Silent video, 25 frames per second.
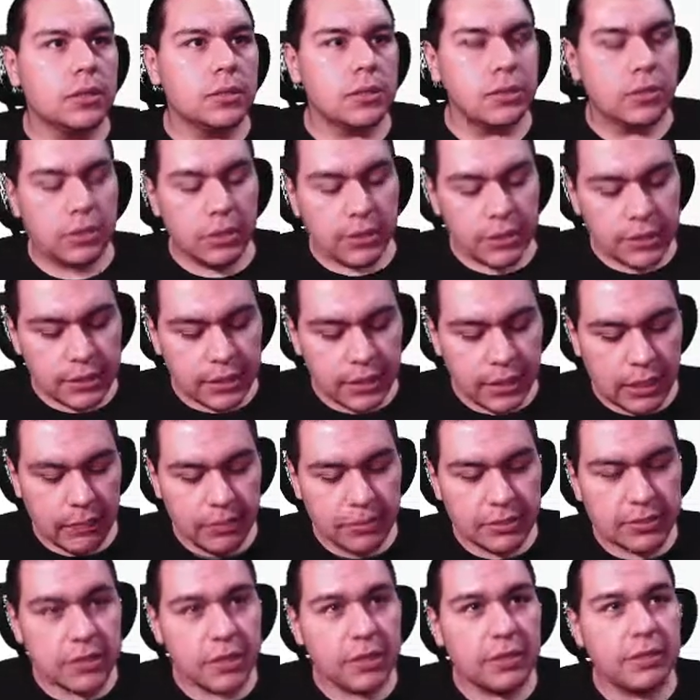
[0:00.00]
So this time,
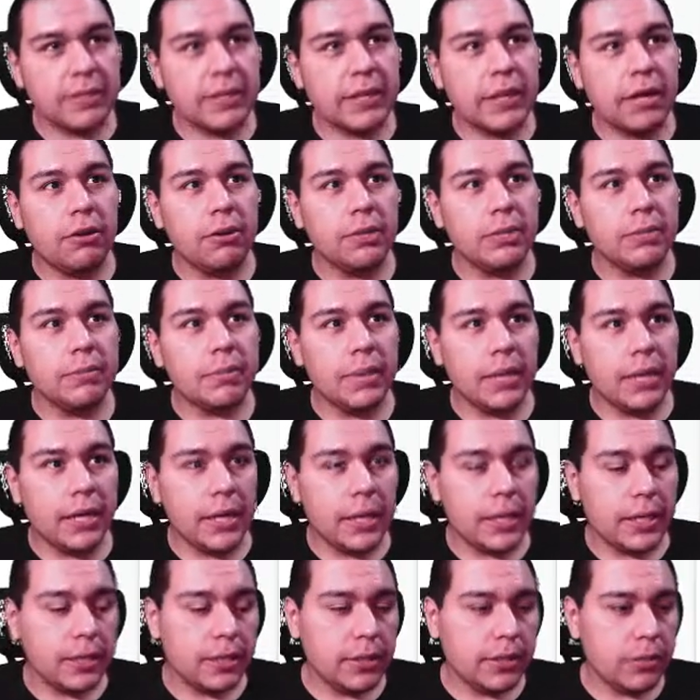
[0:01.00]
instead of counting
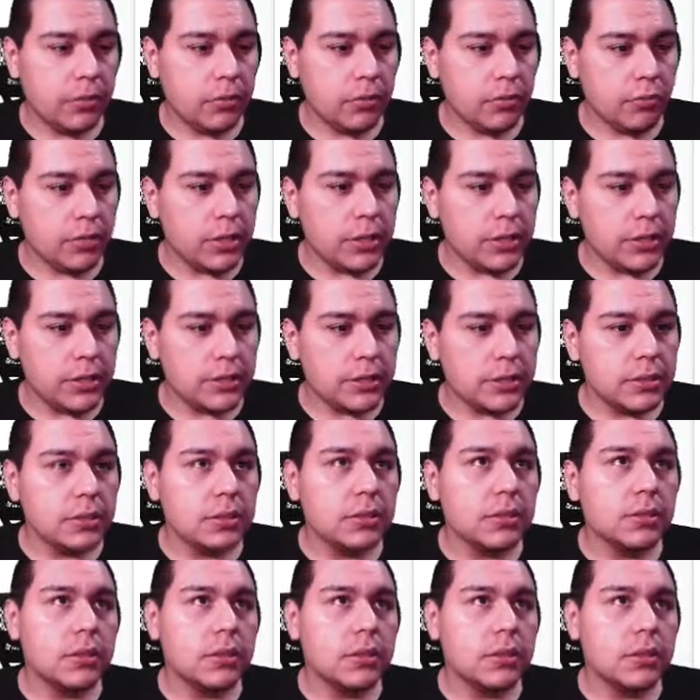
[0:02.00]
by 3s,